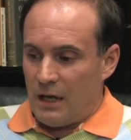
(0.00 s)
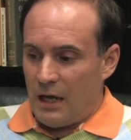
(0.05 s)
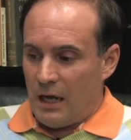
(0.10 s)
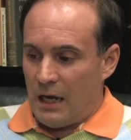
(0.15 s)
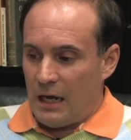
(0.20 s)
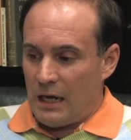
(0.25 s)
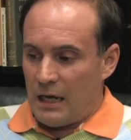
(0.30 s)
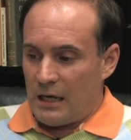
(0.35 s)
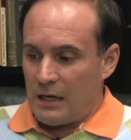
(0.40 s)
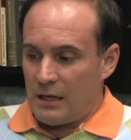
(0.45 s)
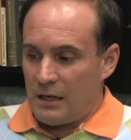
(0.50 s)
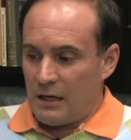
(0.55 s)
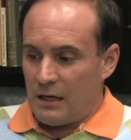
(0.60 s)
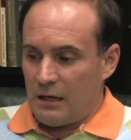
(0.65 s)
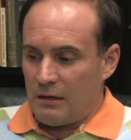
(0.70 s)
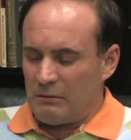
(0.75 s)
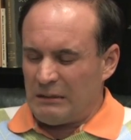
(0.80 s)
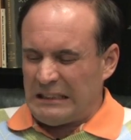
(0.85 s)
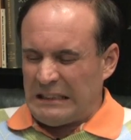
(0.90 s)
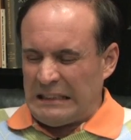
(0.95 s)
And
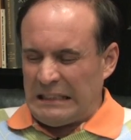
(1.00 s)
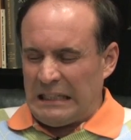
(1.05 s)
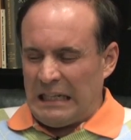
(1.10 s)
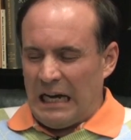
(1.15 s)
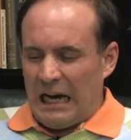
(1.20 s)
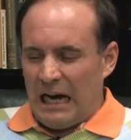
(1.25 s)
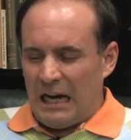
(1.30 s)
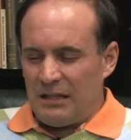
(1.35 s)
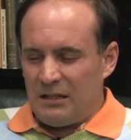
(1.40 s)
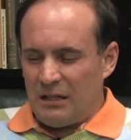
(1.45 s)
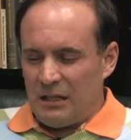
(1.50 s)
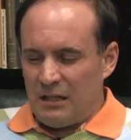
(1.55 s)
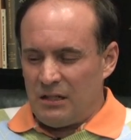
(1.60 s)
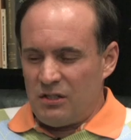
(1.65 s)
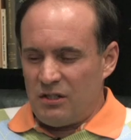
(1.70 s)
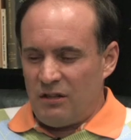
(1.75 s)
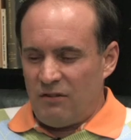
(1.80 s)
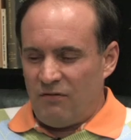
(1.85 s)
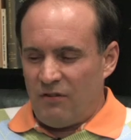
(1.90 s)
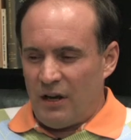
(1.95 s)
I think
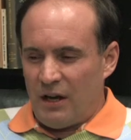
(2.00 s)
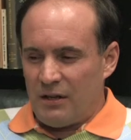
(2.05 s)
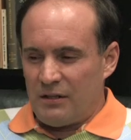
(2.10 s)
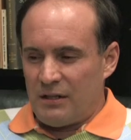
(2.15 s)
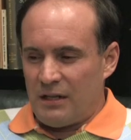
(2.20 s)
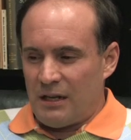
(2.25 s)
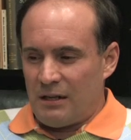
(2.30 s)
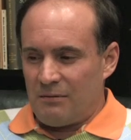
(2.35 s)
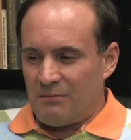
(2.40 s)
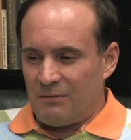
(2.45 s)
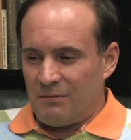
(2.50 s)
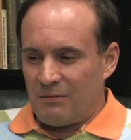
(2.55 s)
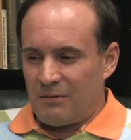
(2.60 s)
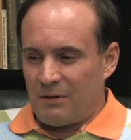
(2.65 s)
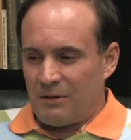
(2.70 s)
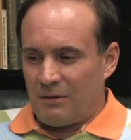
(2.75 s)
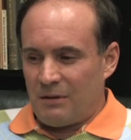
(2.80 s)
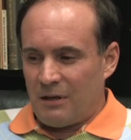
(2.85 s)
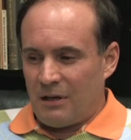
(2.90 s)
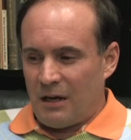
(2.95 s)
she found that
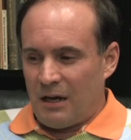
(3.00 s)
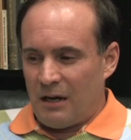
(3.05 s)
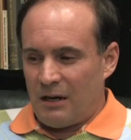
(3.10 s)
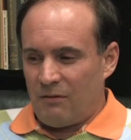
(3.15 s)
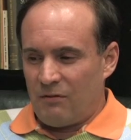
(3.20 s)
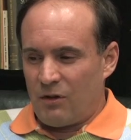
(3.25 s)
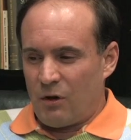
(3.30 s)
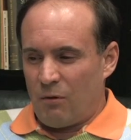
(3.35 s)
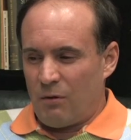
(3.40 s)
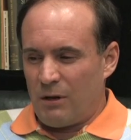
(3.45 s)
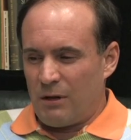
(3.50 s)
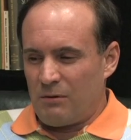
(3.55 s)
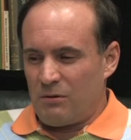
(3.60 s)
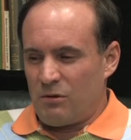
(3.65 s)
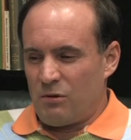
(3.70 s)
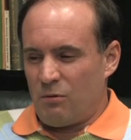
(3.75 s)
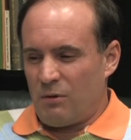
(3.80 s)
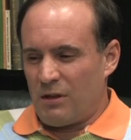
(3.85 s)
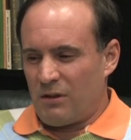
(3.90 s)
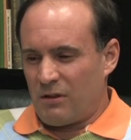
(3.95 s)
kind of
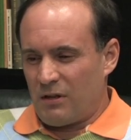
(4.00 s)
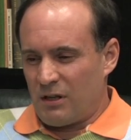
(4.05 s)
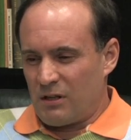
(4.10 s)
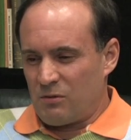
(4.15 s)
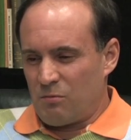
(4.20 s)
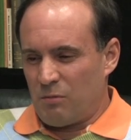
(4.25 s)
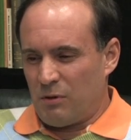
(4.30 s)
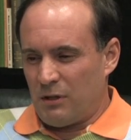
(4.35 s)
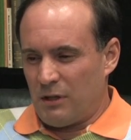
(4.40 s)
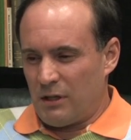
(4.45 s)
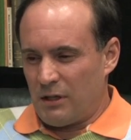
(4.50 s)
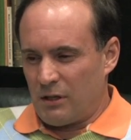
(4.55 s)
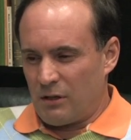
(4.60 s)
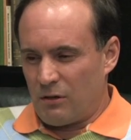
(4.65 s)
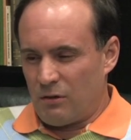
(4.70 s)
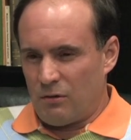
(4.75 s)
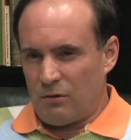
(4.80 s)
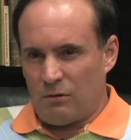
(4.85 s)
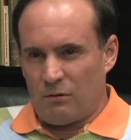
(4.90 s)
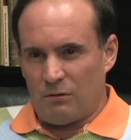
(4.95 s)
doing things
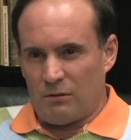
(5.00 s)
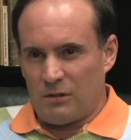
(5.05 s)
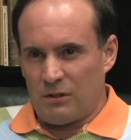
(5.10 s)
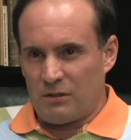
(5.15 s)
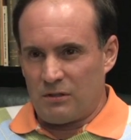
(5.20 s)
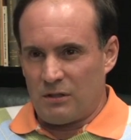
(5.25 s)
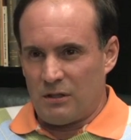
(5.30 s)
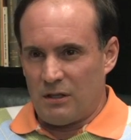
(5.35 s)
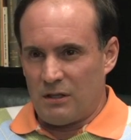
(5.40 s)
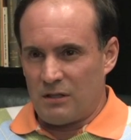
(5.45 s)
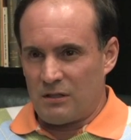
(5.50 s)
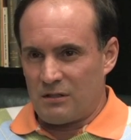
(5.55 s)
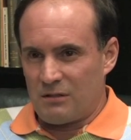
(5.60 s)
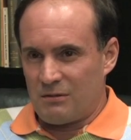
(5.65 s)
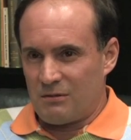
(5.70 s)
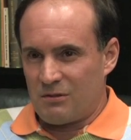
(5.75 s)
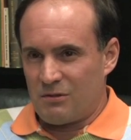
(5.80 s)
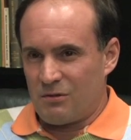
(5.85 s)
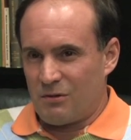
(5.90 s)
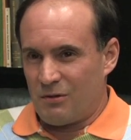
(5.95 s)
political is
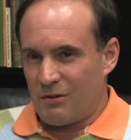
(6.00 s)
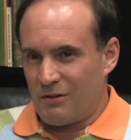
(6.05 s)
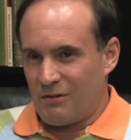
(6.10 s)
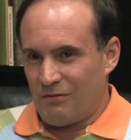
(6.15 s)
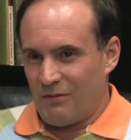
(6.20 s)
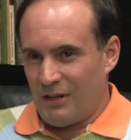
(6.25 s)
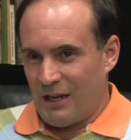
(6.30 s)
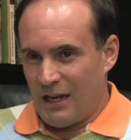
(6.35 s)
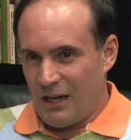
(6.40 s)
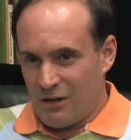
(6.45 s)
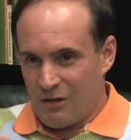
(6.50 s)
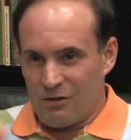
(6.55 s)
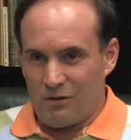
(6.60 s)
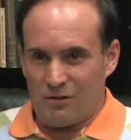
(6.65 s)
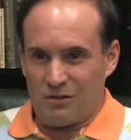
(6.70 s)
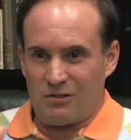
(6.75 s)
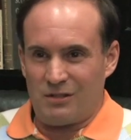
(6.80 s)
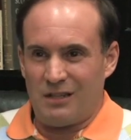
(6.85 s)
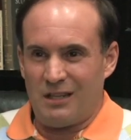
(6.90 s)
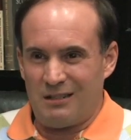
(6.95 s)
sort of
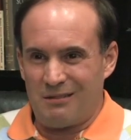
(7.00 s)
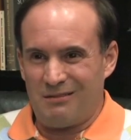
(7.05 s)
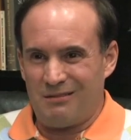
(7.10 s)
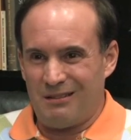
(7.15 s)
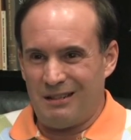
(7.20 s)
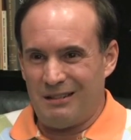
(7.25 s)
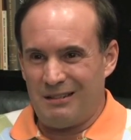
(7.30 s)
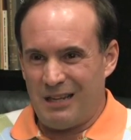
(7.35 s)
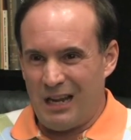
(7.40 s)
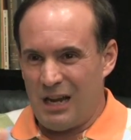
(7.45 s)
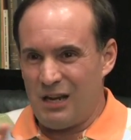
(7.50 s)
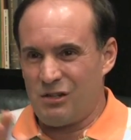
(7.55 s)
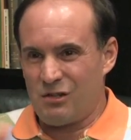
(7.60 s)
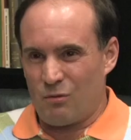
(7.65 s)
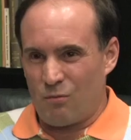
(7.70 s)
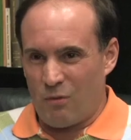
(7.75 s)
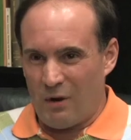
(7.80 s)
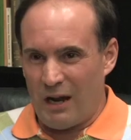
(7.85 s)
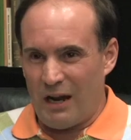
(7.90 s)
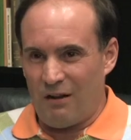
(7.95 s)
hinders, it takes
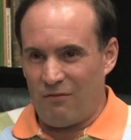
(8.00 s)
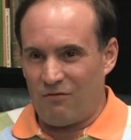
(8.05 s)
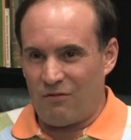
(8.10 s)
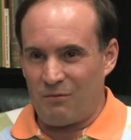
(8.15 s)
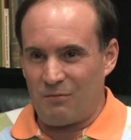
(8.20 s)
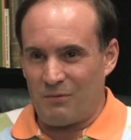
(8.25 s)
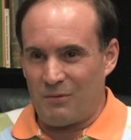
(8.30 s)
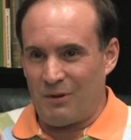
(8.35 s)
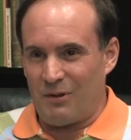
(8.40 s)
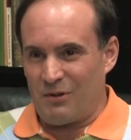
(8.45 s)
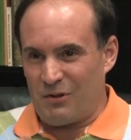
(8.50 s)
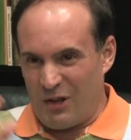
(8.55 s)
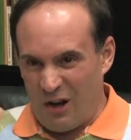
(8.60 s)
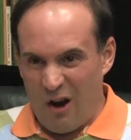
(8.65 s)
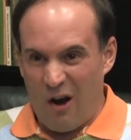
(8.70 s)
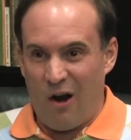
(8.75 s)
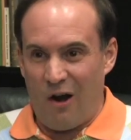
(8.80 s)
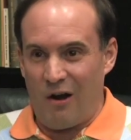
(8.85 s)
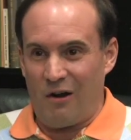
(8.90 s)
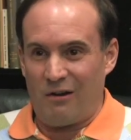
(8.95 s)
away from the
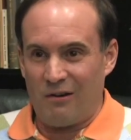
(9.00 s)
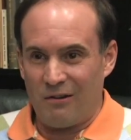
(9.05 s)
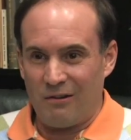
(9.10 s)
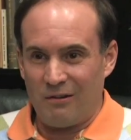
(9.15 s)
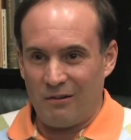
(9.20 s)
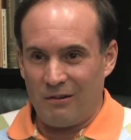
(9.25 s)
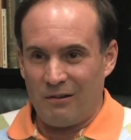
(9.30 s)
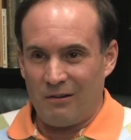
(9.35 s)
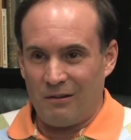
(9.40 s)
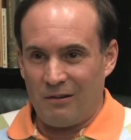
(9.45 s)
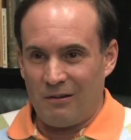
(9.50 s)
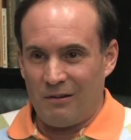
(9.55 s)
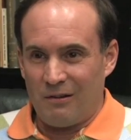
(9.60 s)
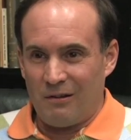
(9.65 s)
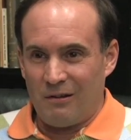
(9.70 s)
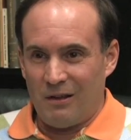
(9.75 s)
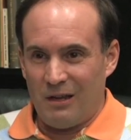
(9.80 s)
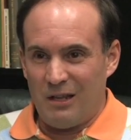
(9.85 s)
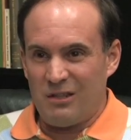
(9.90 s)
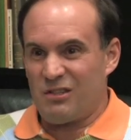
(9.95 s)
art.
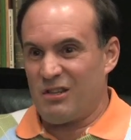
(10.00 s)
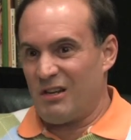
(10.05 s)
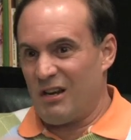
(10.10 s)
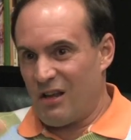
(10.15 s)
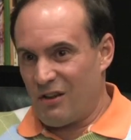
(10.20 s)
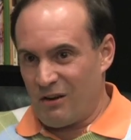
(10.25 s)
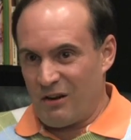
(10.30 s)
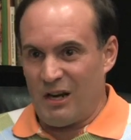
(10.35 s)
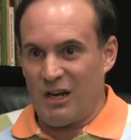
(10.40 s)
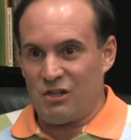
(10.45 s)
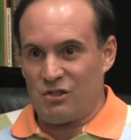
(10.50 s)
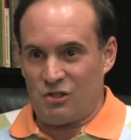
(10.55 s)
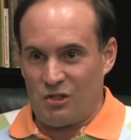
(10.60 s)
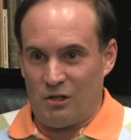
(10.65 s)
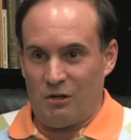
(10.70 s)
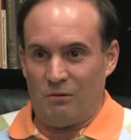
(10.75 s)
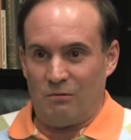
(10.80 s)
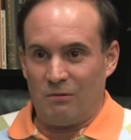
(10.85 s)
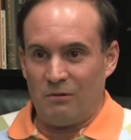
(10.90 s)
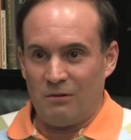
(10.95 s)
It's another
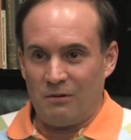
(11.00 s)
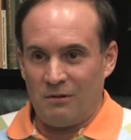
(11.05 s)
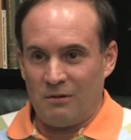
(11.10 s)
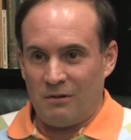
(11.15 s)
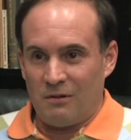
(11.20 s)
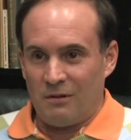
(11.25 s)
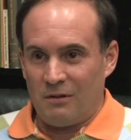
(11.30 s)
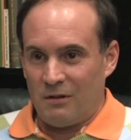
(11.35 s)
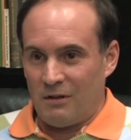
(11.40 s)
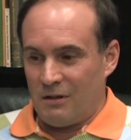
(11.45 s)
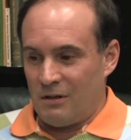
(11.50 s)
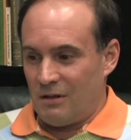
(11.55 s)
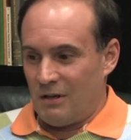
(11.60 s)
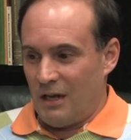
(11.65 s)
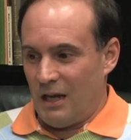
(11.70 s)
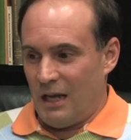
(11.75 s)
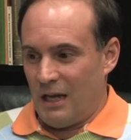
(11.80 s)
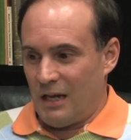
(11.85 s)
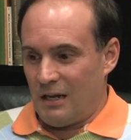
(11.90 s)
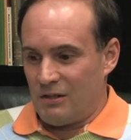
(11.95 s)
issue.
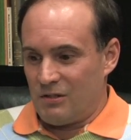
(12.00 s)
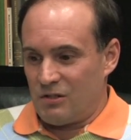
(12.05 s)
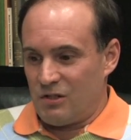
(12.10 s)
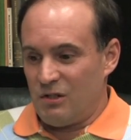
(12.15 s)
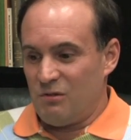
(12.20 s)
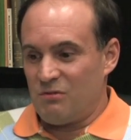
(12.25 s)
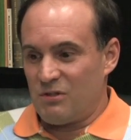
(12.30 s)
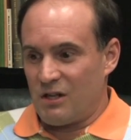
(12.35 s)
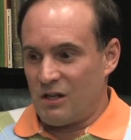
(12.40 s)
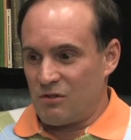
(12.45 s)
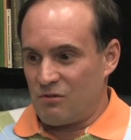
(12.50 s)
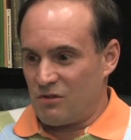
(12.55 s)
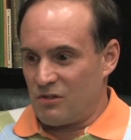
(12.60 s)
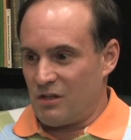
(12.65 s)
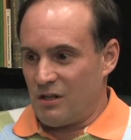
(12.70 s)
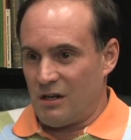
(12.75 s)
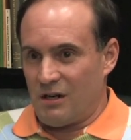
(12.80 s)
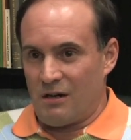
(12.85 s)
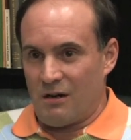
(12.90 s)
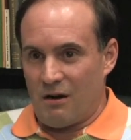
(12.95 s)
And she was
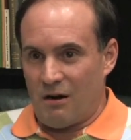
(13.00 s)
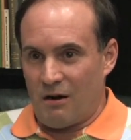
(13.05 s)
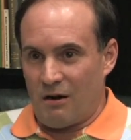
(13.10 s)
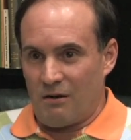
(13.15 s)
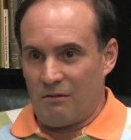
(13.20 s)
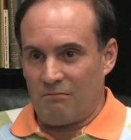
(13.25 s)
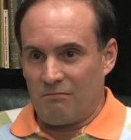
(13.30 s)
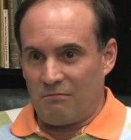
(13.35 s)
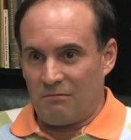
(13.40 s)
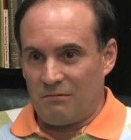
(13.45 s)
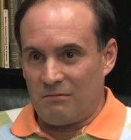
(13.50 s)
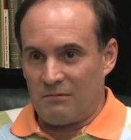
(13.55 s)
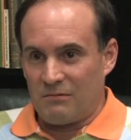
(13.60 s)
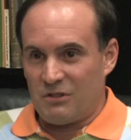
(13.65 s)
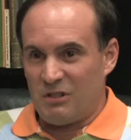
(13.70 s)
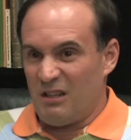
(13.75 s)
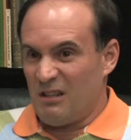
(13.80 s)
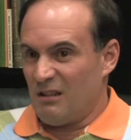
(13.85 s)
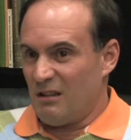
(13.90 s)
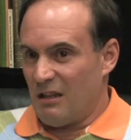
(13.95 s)
interested in art.
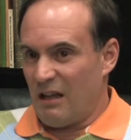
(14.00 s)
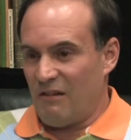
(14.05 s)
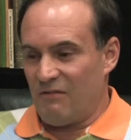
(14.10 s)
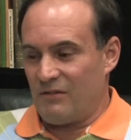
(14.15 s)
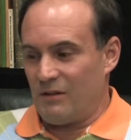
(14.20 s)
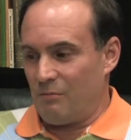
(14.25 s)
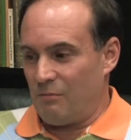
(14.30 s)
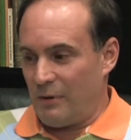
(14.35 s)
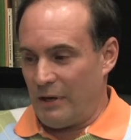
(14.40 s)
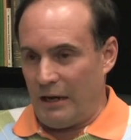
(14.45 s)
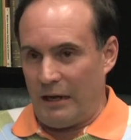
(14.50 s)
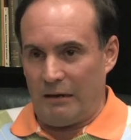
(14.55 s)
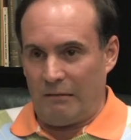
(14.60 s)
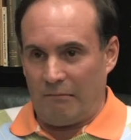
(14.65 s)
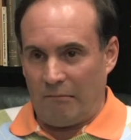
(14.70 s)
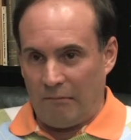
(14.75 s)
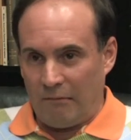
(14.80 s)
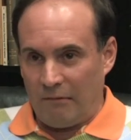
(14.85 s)
She loved to paint.